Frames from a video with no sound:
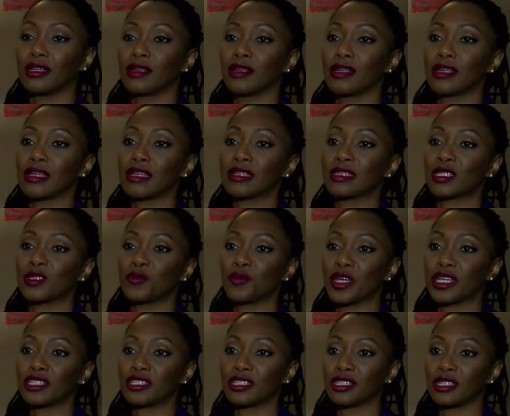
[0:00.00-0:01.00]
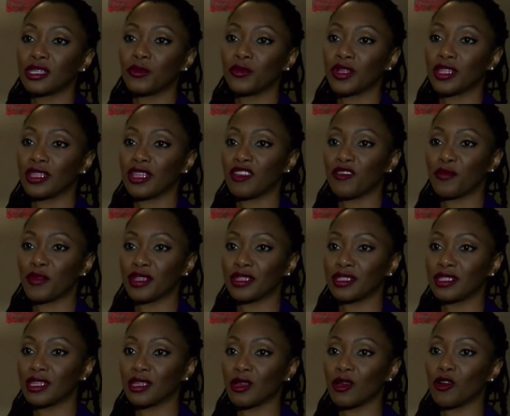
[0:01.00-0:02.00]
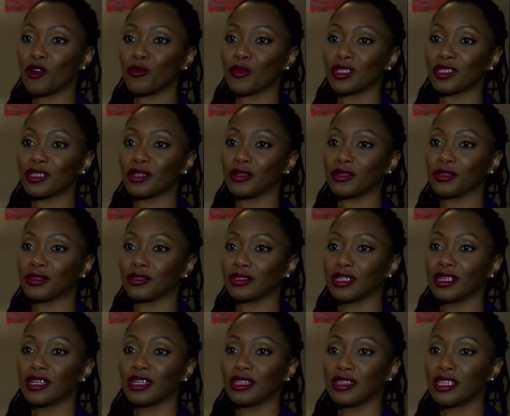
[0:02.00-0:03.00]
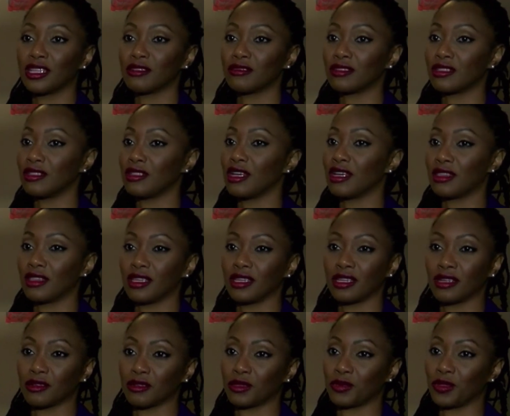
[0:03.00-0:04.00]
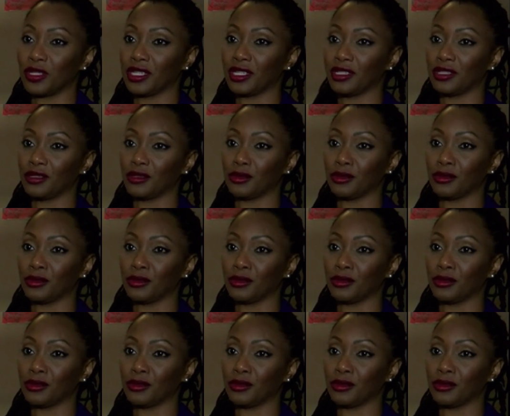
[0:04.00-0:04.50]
especially when they've been sent home and told there's nothing else we can do.